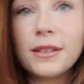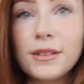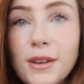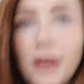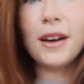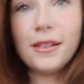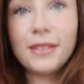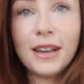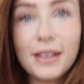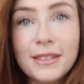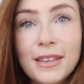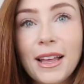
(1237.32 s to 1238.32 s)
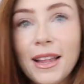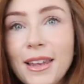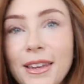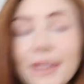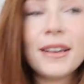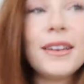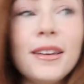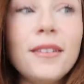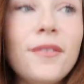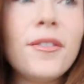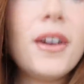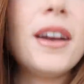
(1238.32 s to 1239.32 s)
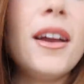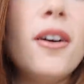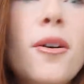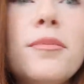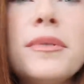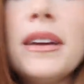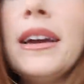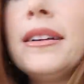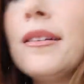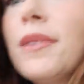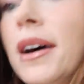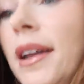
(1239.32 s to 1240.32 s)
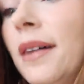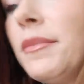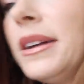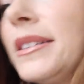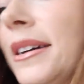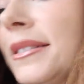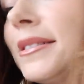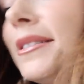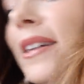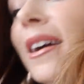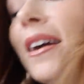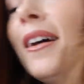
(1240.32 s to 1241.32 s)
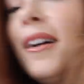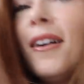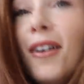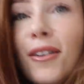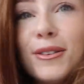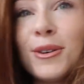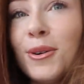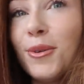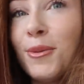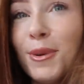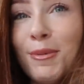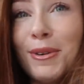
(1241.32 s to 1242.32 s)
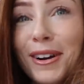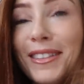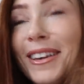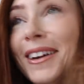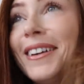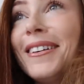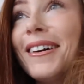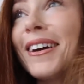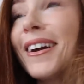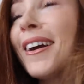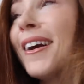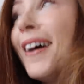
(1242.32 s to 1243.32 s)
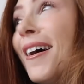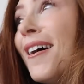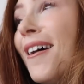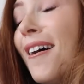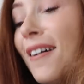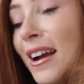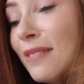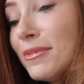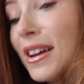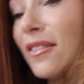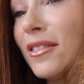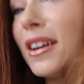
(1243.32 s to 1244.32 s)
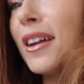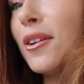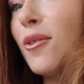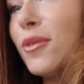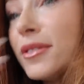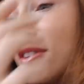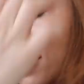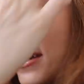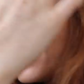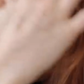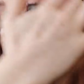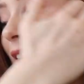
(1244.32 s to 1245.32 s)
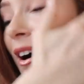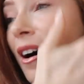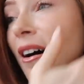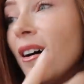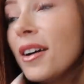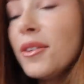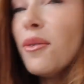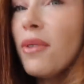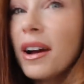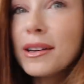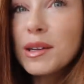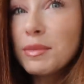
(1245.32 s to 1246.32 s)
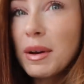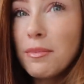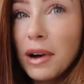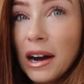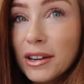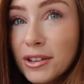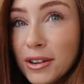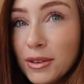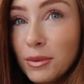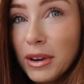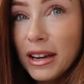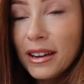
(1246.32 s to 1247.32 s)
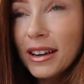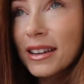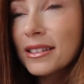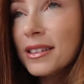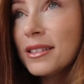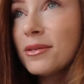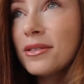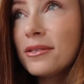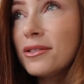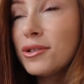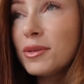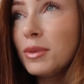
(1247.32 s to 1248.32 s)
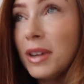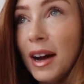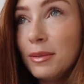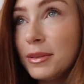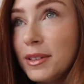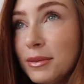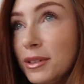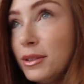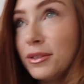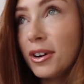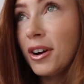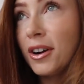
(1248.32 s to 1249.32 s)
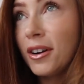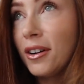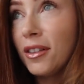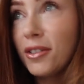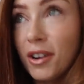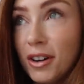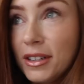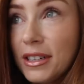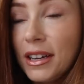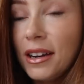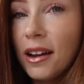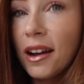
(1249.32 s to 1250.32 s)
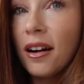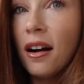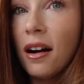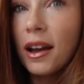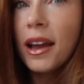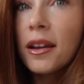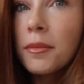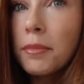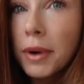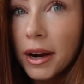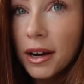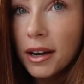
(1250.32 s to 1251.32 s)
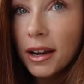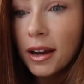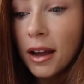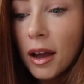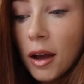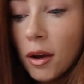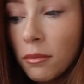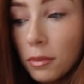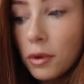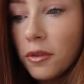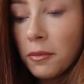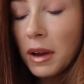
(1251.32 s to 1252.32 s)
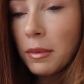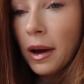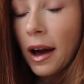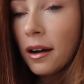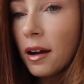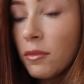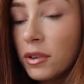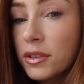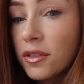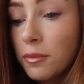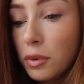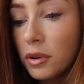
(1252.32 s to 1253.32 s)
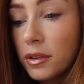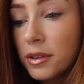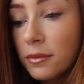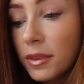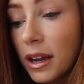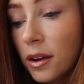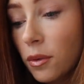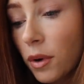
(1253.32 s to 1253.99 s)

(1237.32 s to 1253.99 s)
So yeah, that's a little Friday update. I'm kind of at my desk today. Also, one more thing, like, I am definitely getting old, guys. I don't know what I did to my back during the week. Is this just what happens when you turn 30? Like, I can barely move my back. I must have pulled something in a